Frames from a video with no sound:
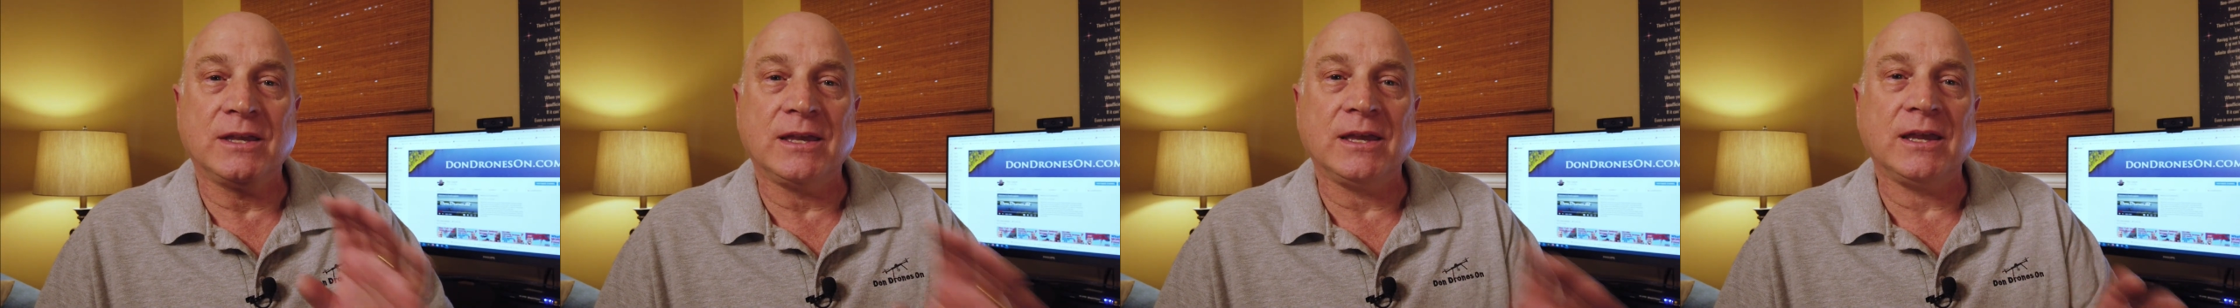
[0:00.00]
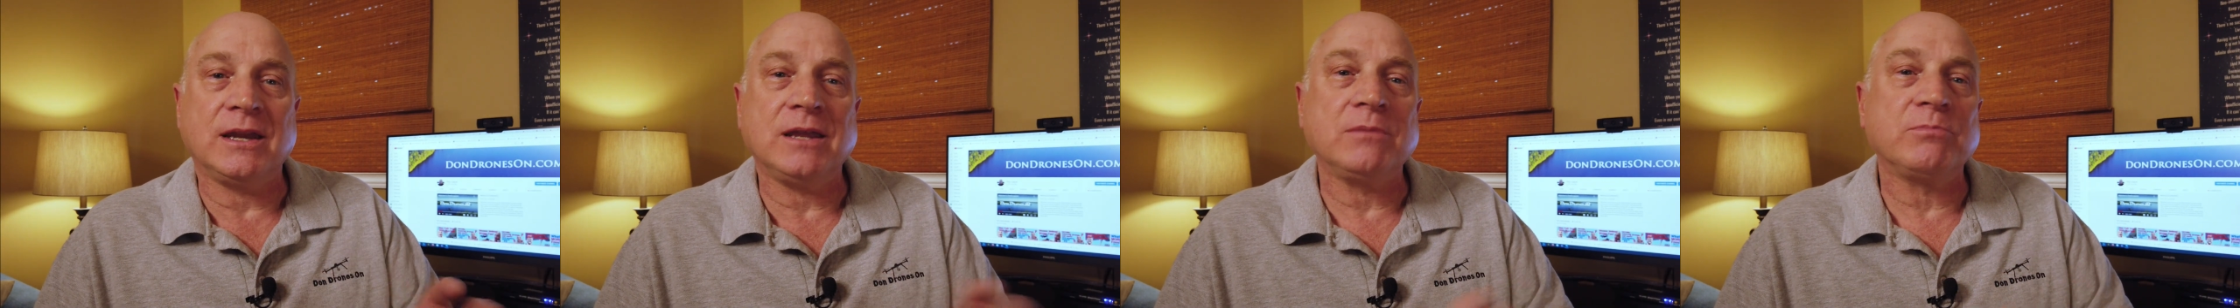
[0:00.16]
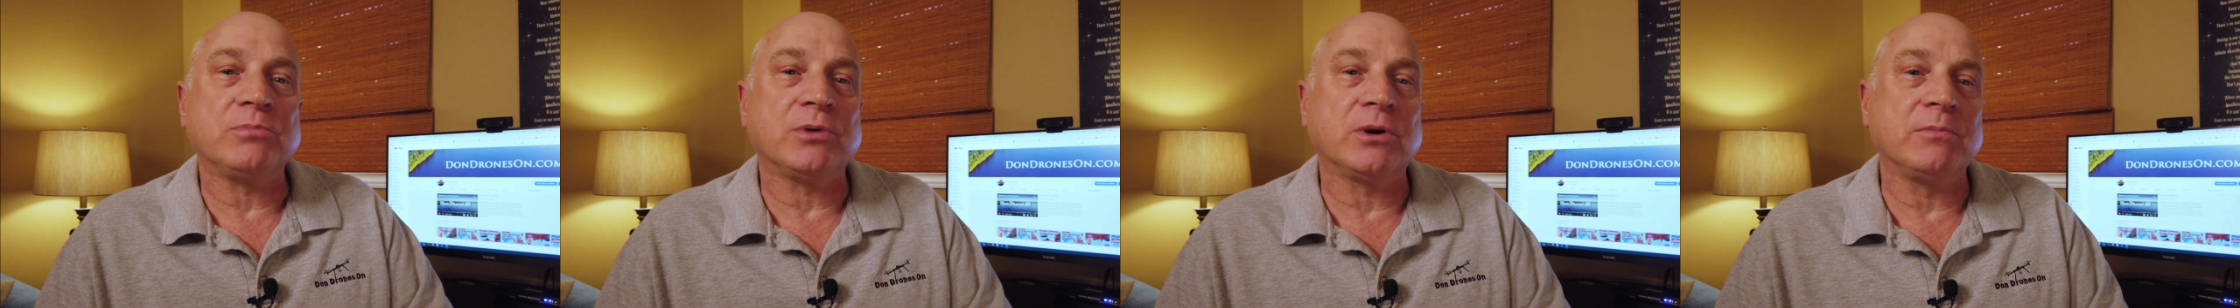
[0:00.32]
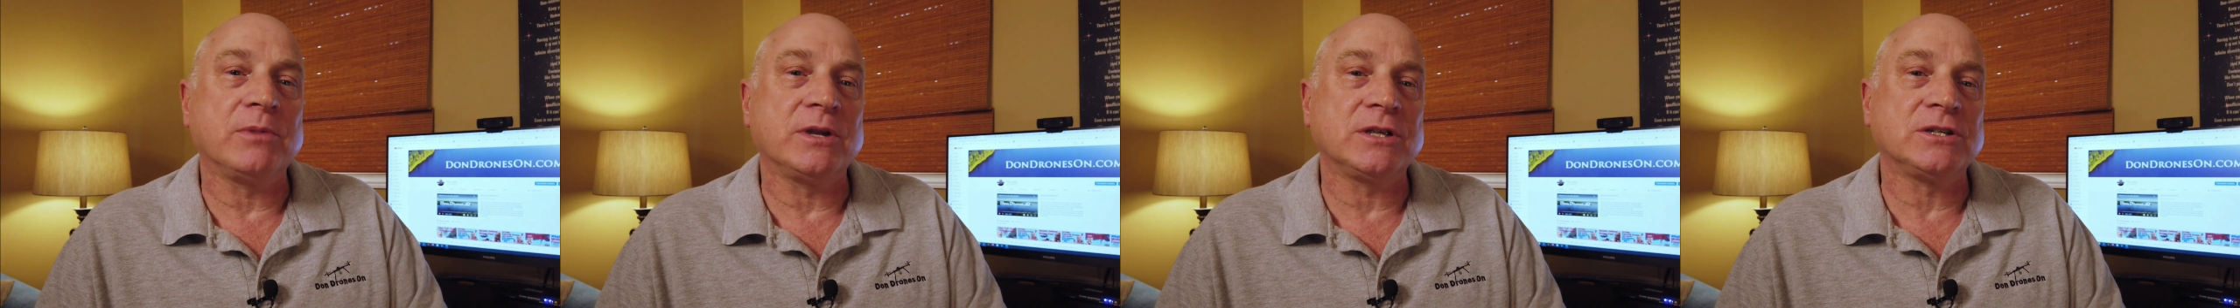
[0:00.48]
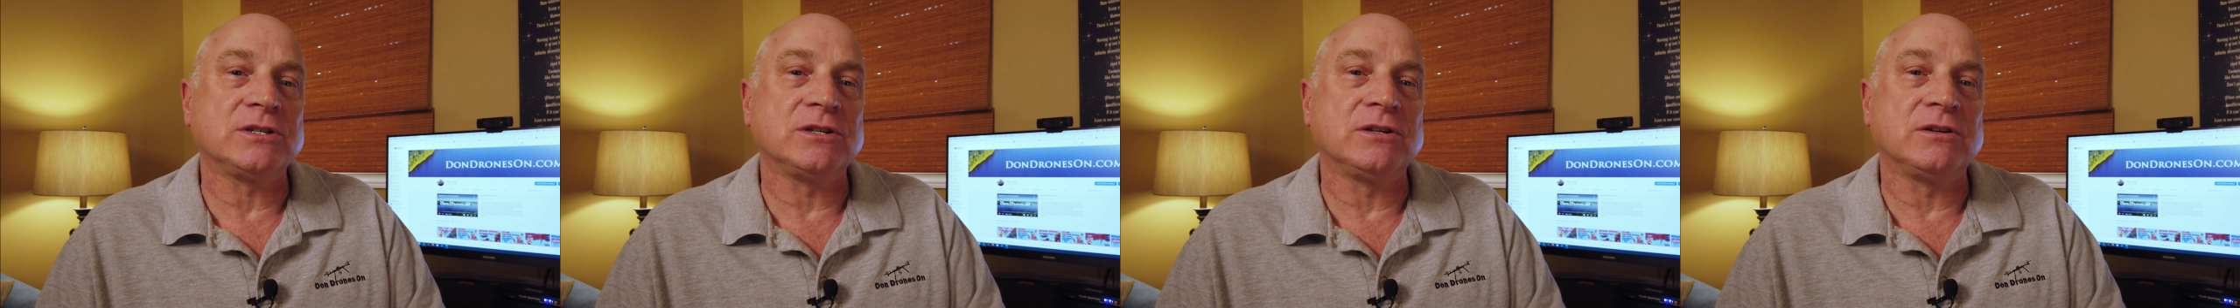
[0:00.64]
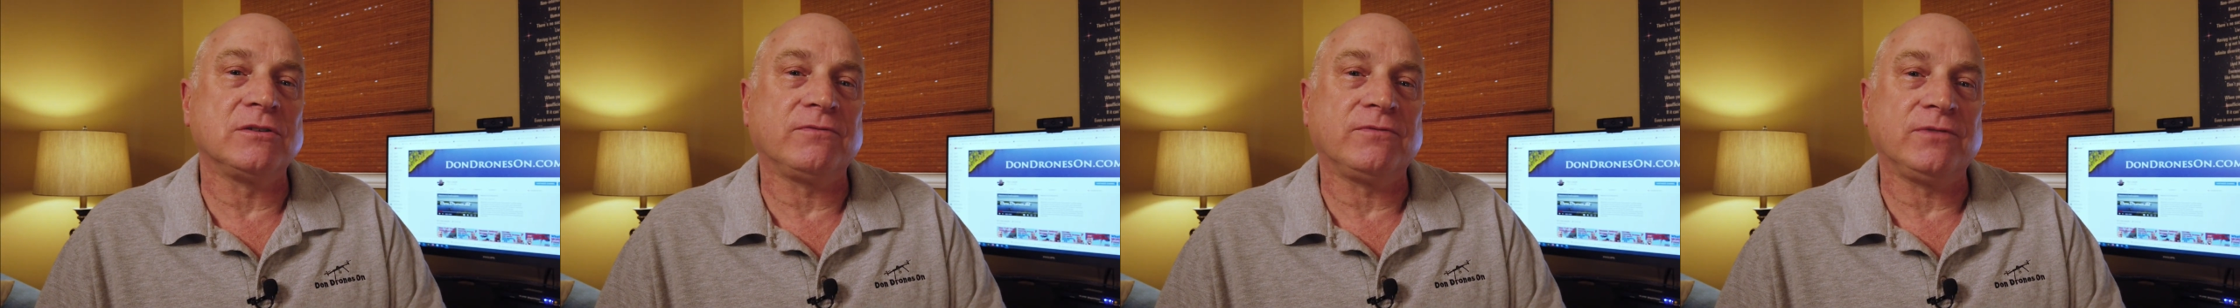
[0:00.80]
getting
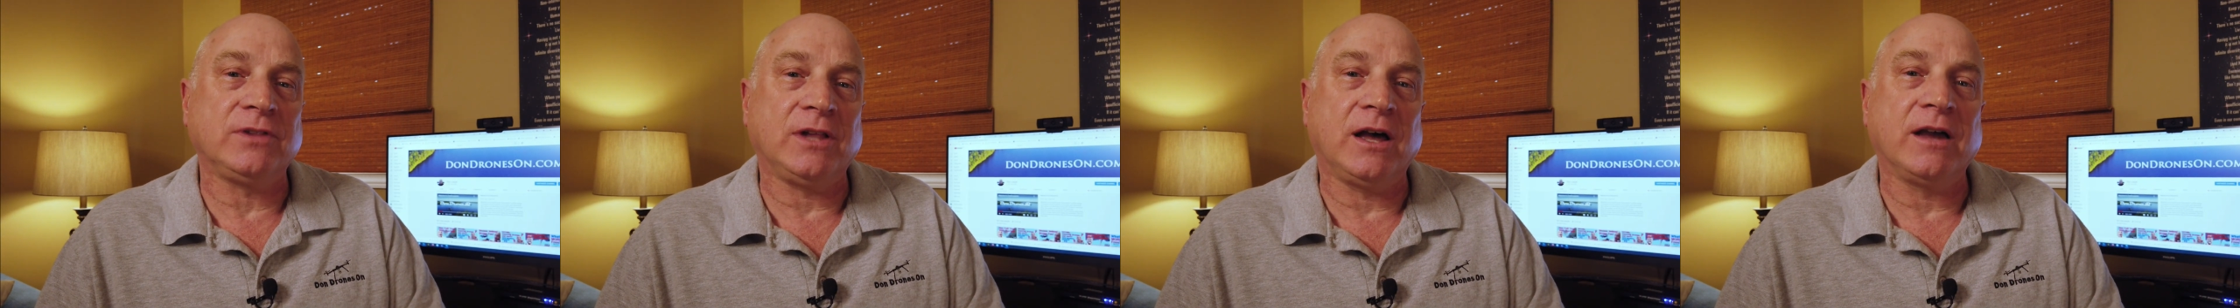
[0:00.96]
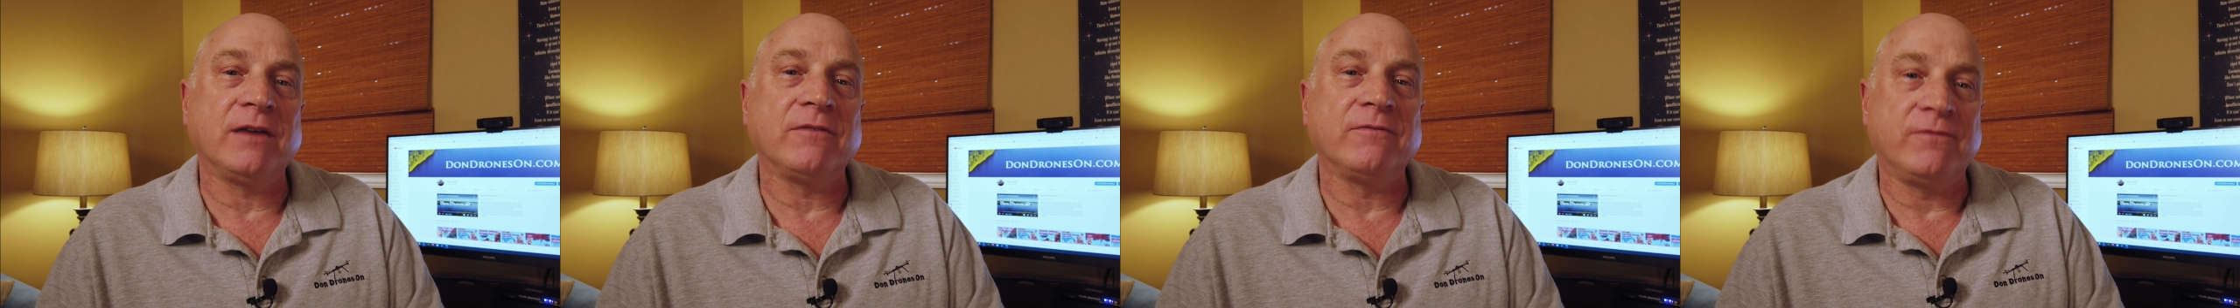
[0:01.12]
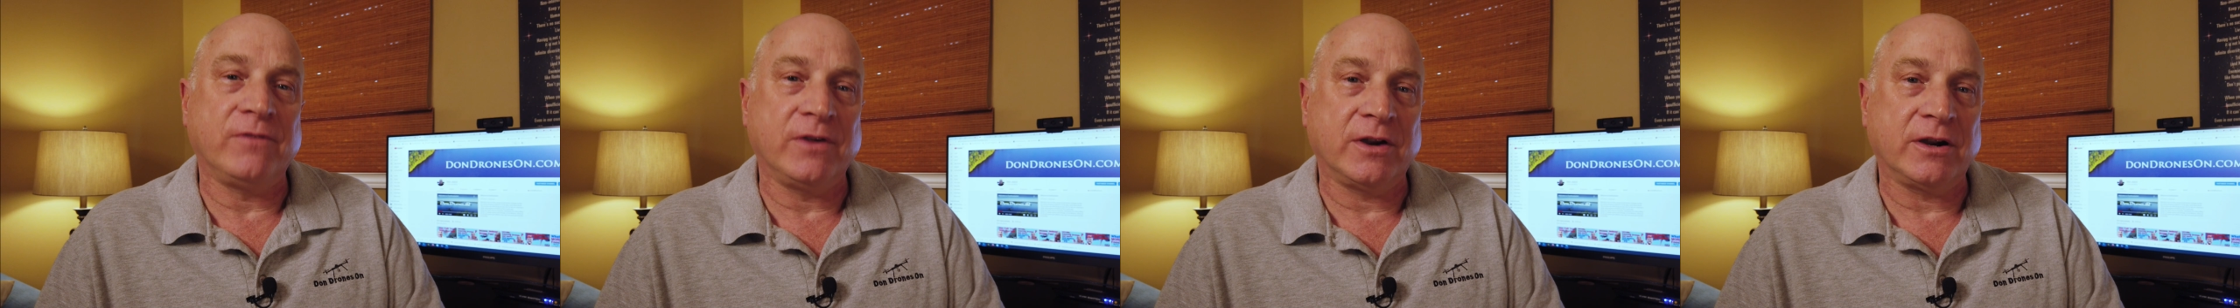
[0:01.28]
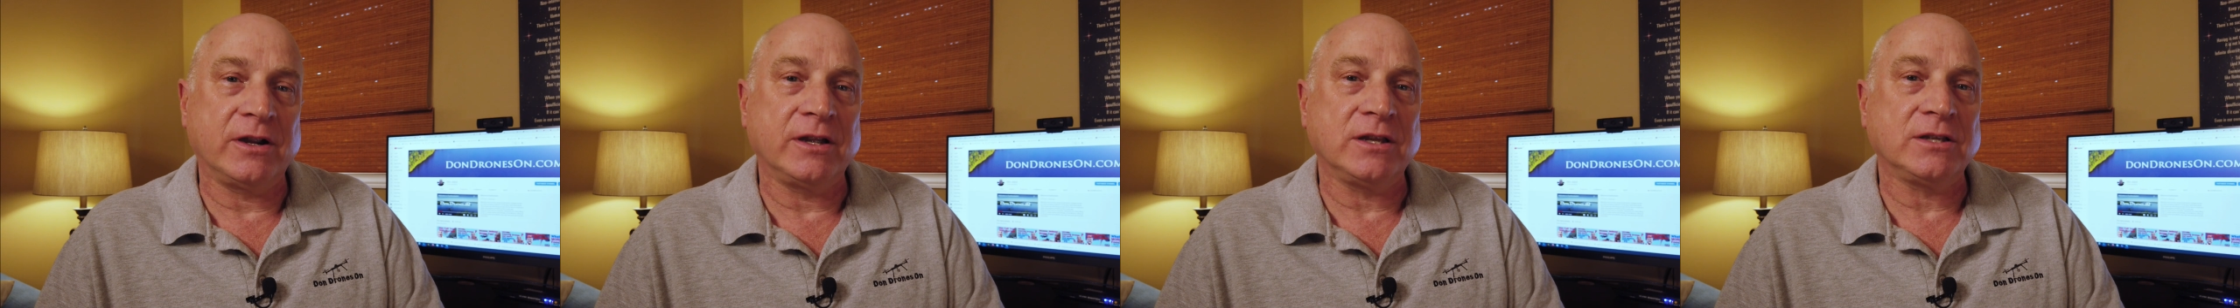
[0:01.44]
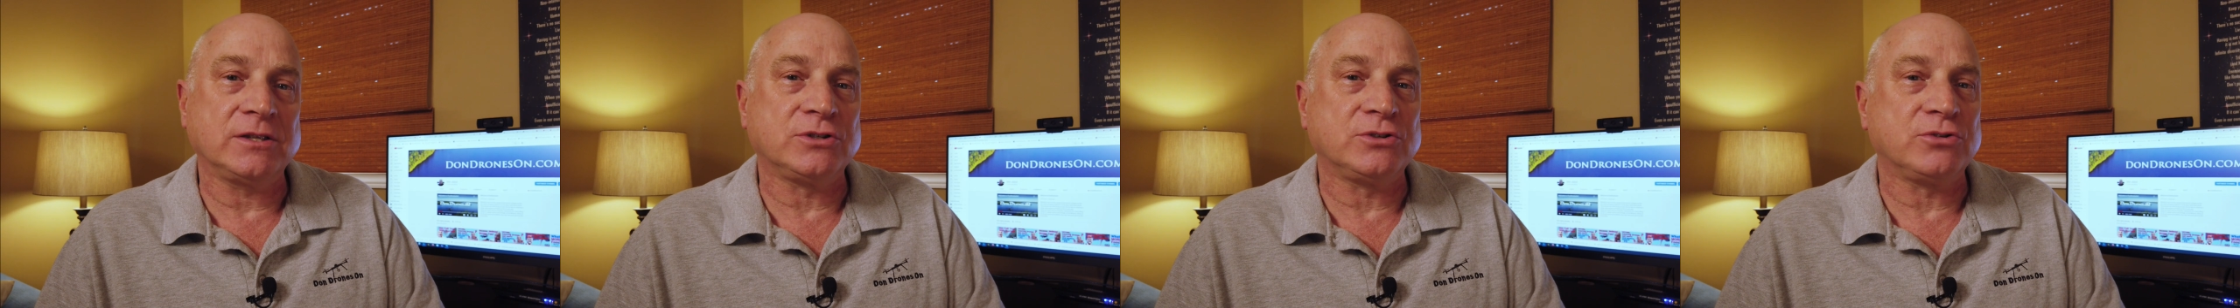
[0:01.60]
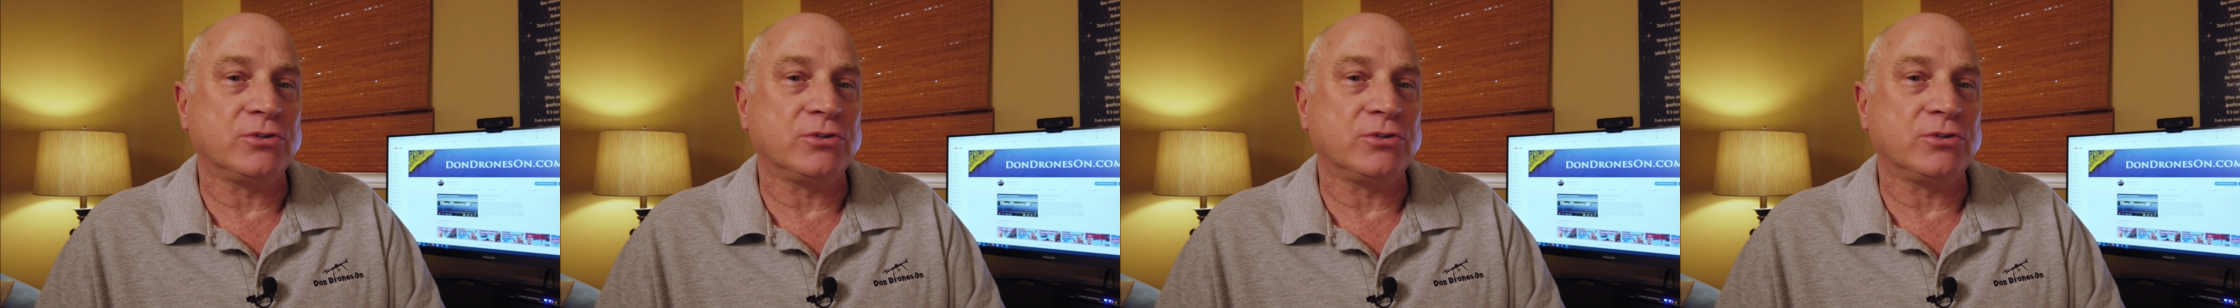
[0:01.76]
permission to fly various